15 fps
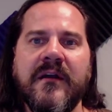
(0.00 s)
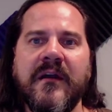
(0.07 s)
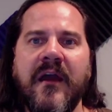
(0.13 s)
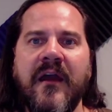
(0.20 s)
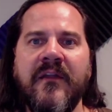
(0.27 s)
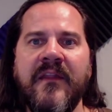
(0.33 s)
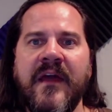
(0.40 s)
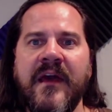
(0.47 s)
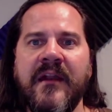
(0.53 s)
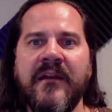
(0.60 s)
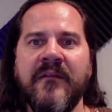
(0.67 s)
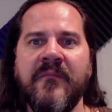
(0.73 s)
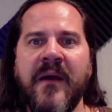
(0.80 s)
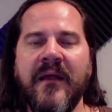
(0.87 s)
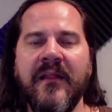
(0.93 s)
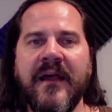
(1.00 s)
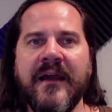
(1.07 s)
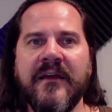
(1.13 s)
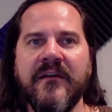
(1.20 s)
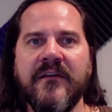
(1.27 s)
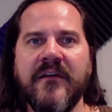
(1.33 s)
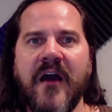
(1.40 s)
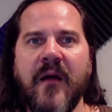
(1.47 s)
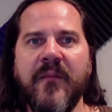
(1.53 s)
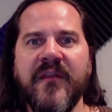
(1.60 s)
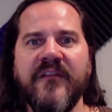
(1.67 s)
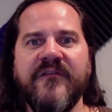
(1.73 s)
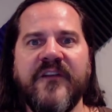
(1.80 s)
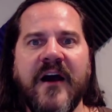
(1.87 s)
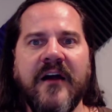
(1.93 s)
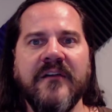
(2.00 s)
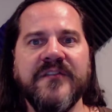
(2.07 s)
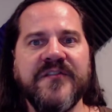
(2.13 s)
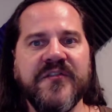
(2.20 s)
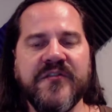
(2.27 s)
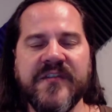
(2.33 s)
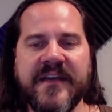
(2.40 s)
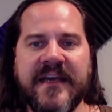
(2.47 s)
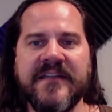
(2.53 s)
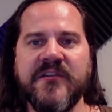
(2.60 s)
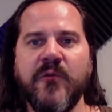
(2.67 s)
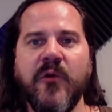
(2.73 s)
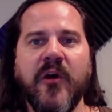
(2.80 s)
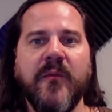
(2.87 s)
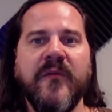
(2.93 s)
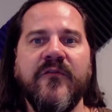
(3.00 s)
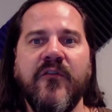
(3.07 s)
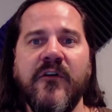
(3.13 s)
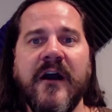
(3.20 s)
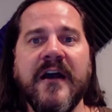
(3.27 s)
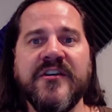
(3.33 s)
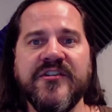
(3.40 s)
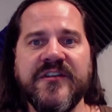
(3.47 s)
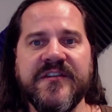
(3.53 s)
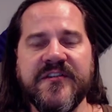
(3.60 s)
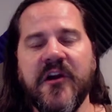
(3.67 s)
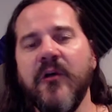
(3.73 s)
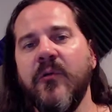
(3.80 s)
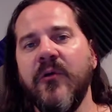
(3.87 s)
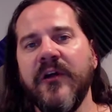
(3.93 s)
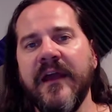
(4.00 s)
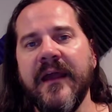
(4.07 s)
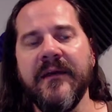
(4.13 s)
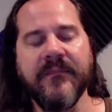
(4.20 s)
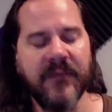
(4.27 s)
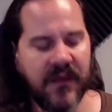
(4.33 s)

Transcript: and then might copy the file as soon as I get to work before I actually start working.